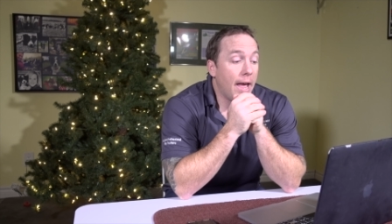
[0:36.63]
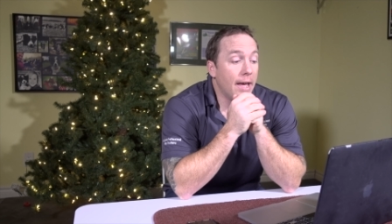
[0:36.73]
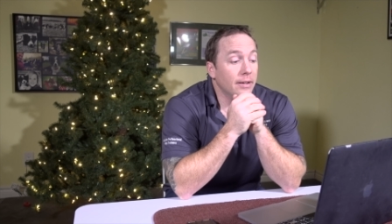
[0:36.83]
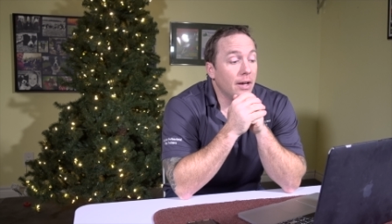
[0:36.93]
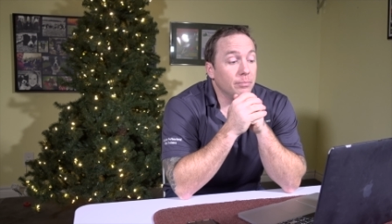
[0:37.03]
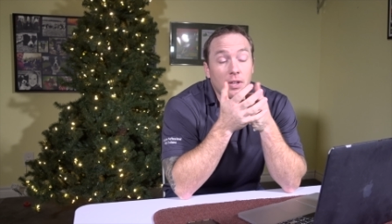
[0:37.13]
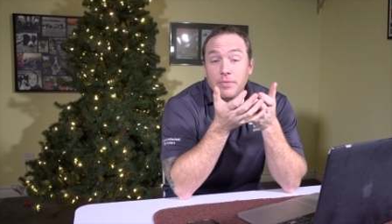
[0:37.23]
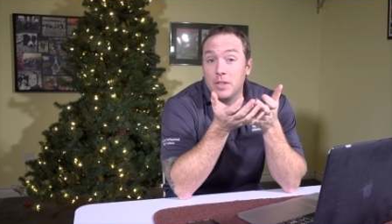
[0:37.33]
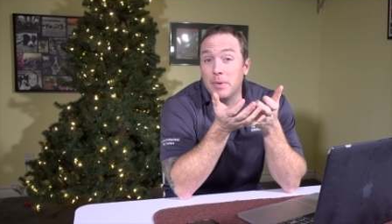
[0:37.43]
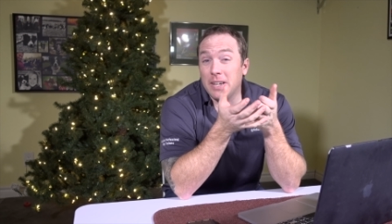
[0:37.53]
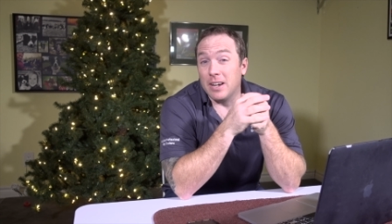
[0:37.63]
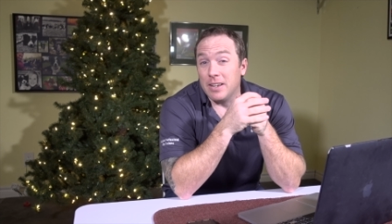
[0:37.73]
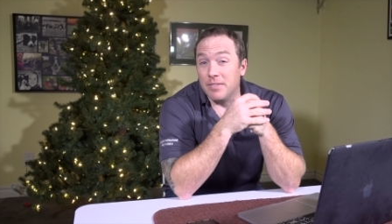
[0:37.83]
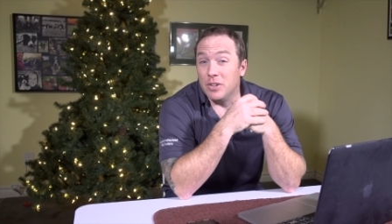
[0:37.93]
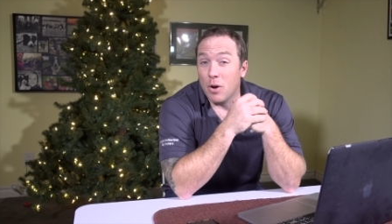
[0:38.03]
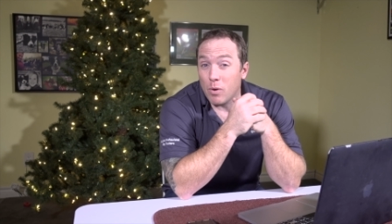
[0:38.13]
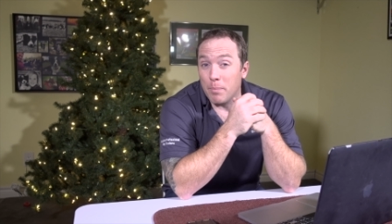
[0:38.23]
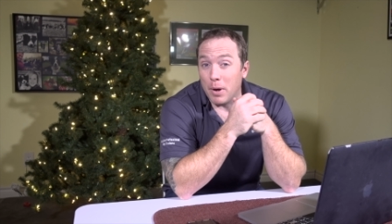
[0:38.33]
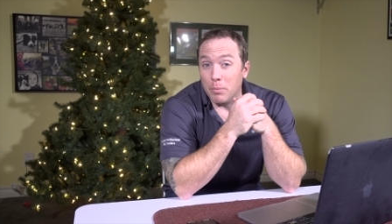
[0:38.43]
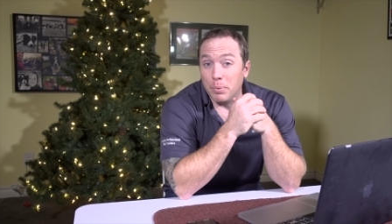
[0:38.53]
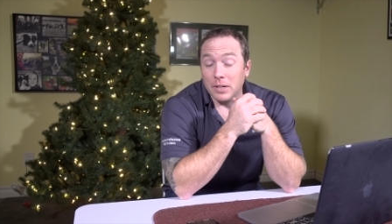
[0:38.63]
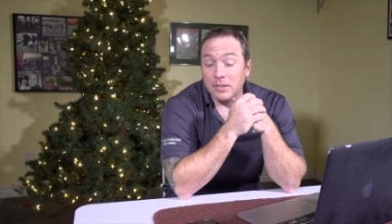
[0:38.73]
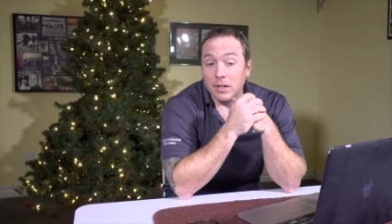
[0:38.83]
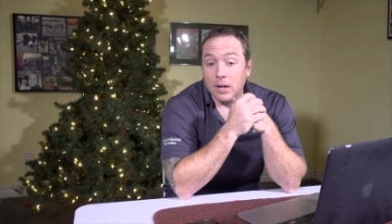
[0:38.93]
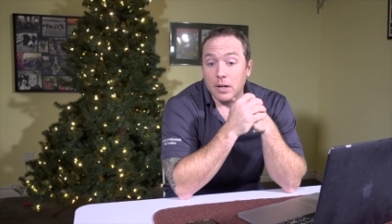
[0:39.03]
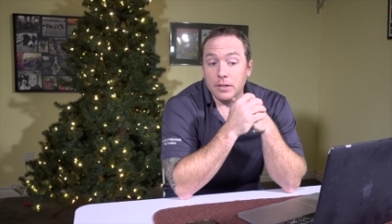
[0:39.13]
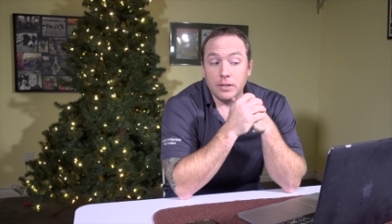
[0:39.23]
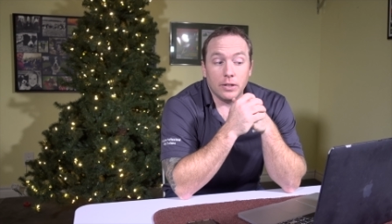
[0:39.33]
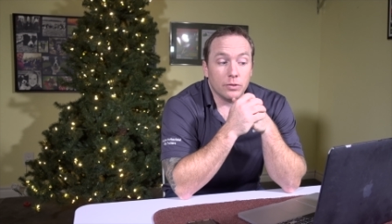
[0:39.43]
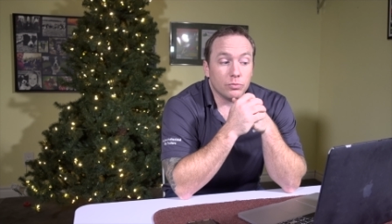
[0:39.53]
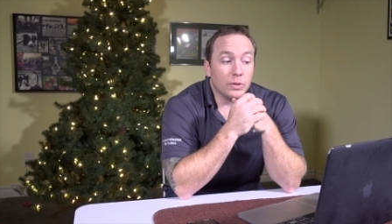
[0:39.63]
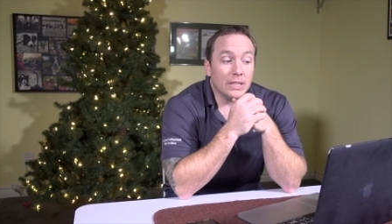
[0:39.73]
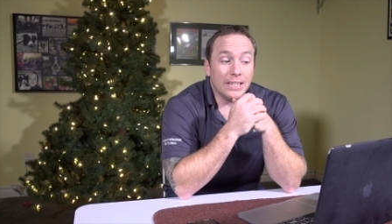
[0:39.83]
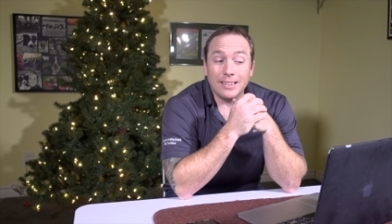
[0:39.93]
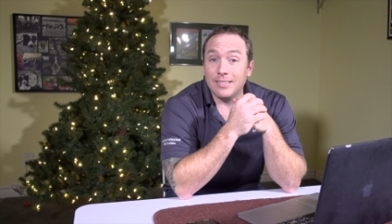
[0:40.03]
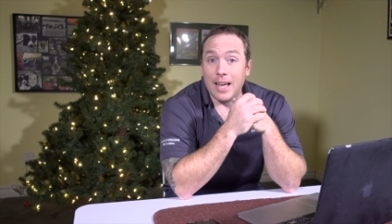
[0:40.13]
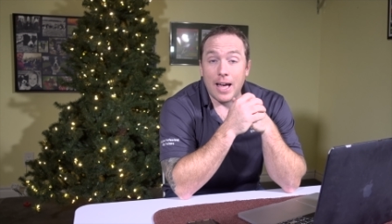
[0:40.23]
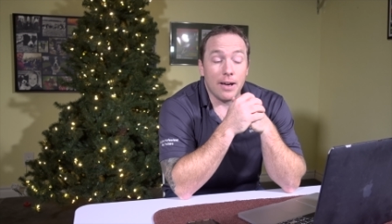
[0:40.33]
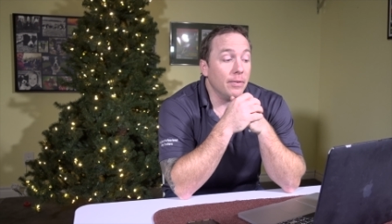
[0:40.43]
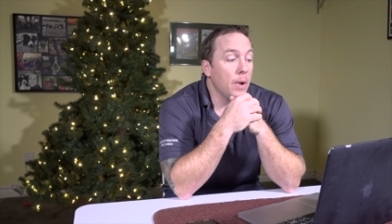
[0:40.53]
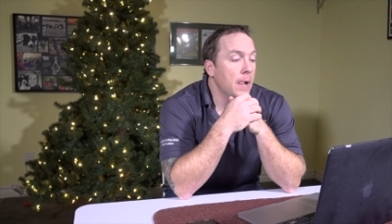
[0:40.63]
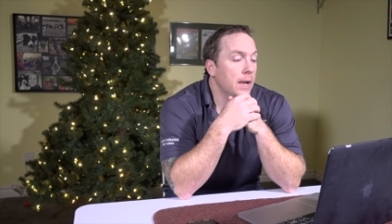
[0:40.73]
and stuff that you might not even know about, but it's really nice to have.